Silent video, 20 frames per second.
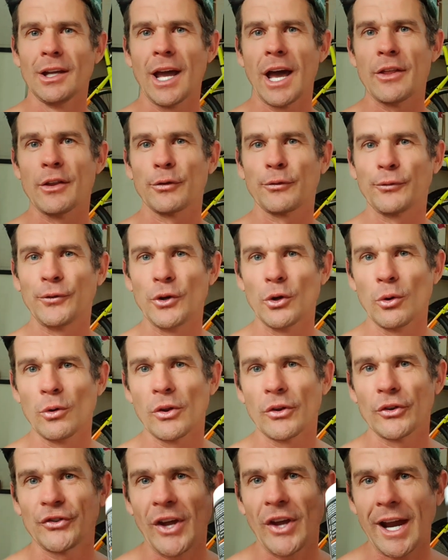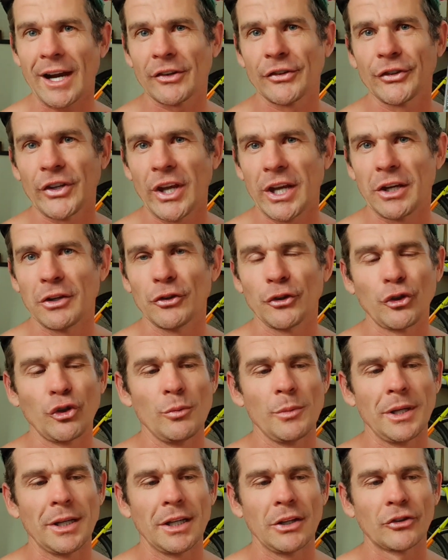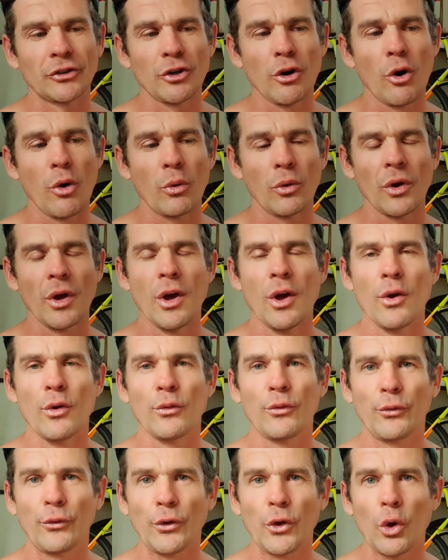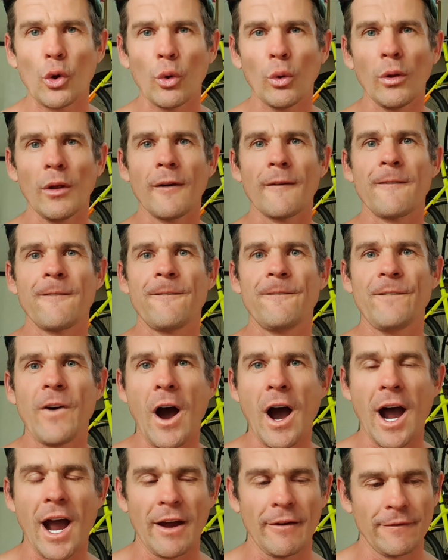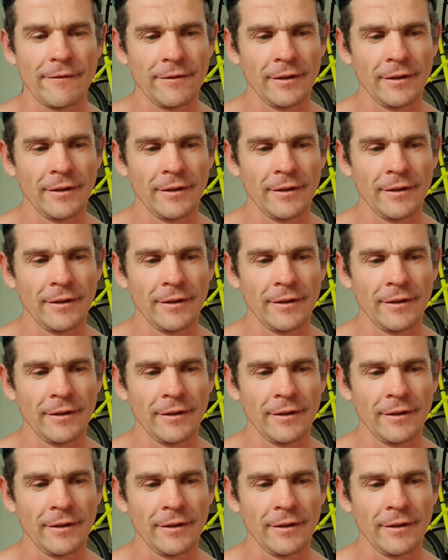and the fuel that Zach's seen consuming is called Fuel 5.